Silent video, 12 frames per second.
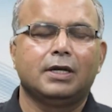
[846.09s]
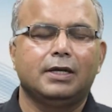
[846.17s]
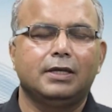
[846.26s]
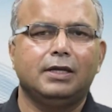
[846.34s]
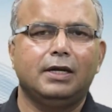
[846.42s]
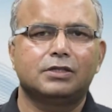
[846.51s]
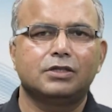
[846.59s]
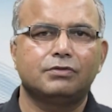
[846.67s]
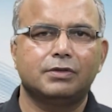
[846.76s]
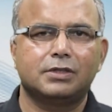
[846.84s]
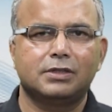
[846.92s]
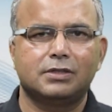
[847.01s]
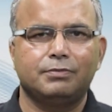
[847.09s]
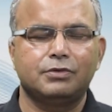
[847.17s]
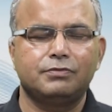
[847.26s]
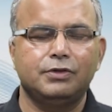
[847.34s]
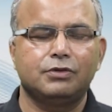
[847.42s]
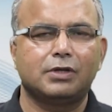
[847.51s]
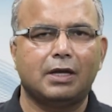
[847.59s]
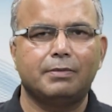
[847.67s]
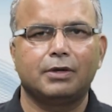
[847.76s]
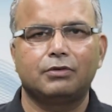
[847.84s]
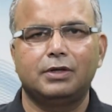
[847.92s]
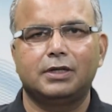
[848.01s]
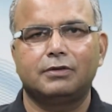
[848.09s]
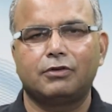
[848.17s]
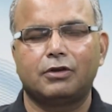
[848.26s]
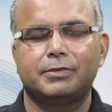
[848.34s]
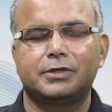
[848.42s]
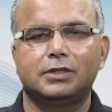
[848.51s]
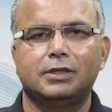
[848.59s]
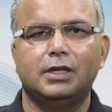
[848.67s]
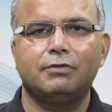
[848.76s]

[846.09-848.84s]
In that situation, suppose we don't have accurate information,